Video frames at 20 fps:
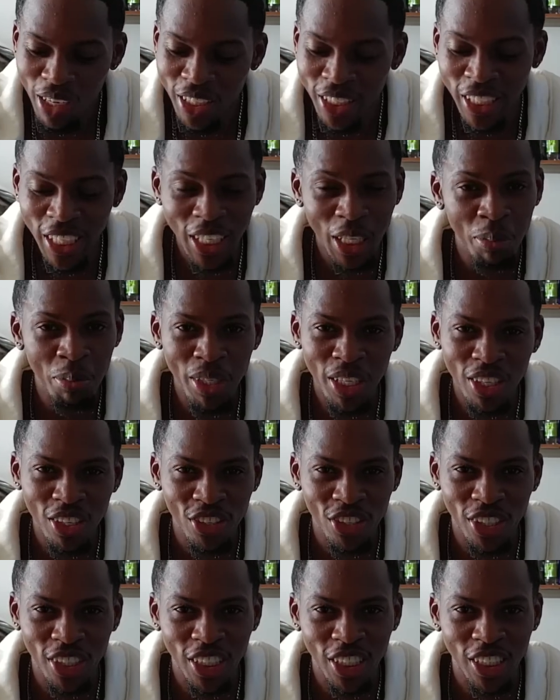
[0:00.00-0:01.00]
She had a
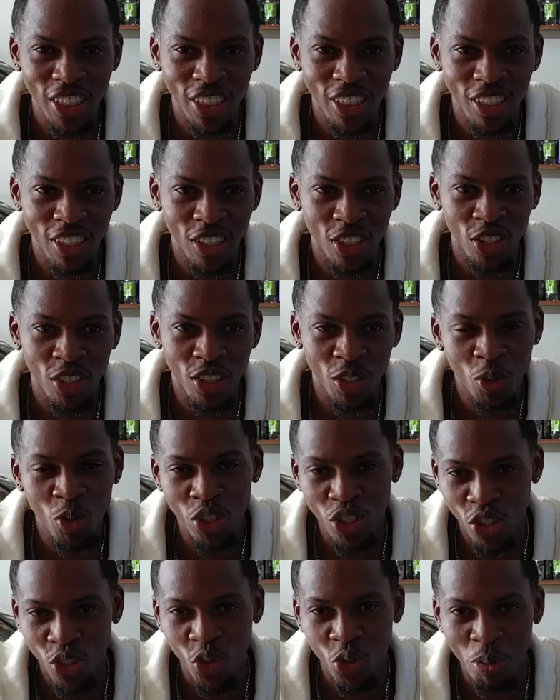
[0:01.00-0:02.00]
B13, you know, it
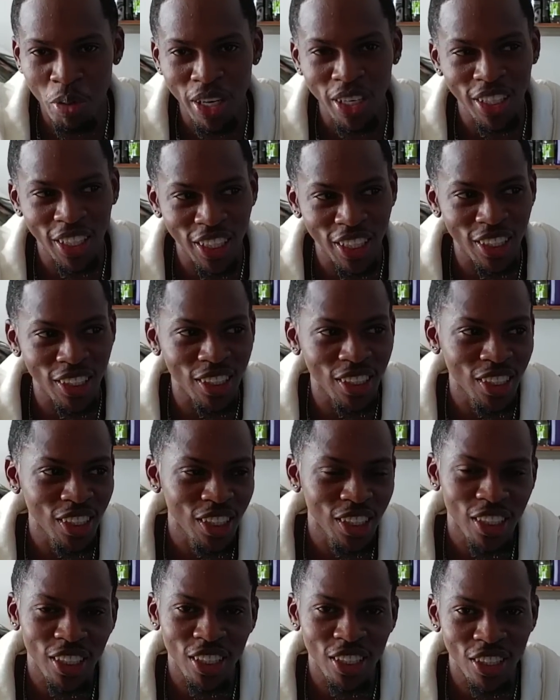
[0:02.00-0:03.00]
was new back then,
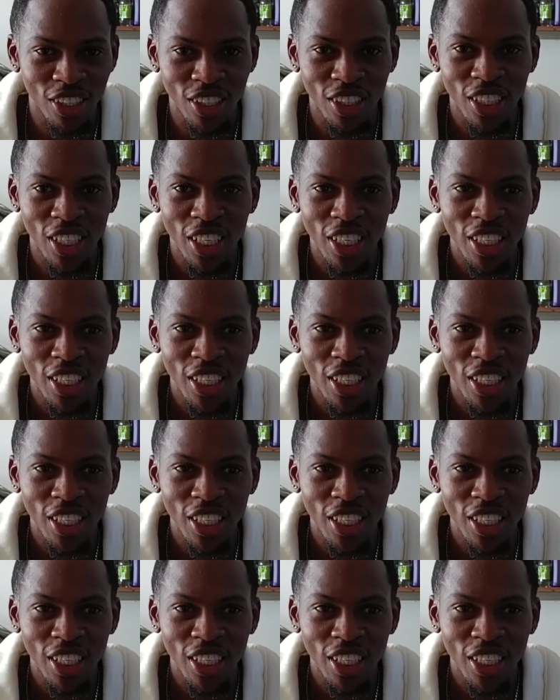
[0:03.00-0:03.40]
you know.